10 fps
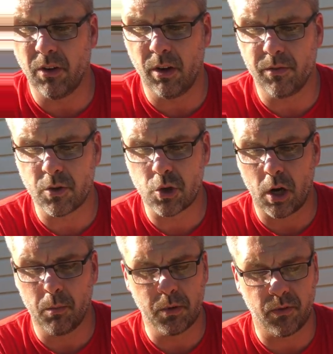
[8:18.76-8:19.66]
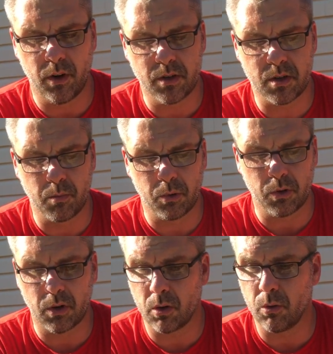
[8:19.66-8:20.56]
knife is sharp is very simple.
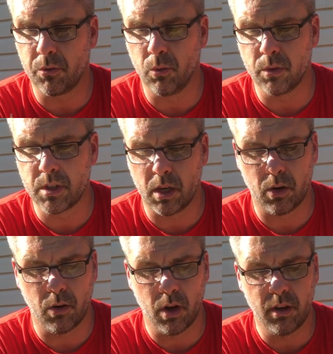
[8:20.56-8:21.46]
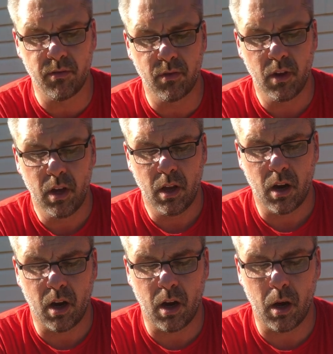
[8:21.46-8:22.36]
You're going to go through and take your knife,
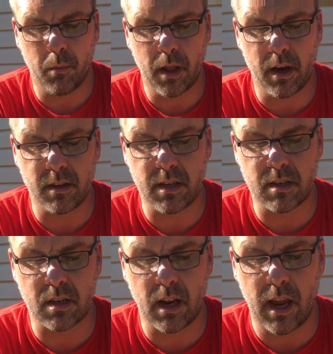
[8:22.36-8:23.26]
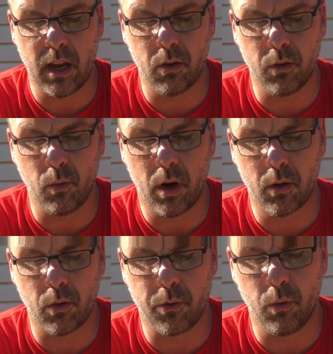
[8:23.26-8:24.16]
and at a decent angle, you want to
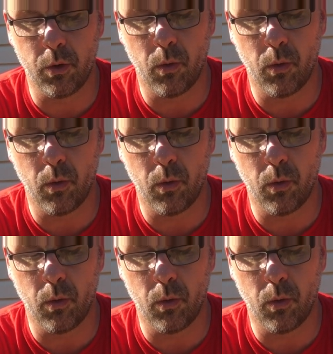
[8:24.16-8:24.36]
go through and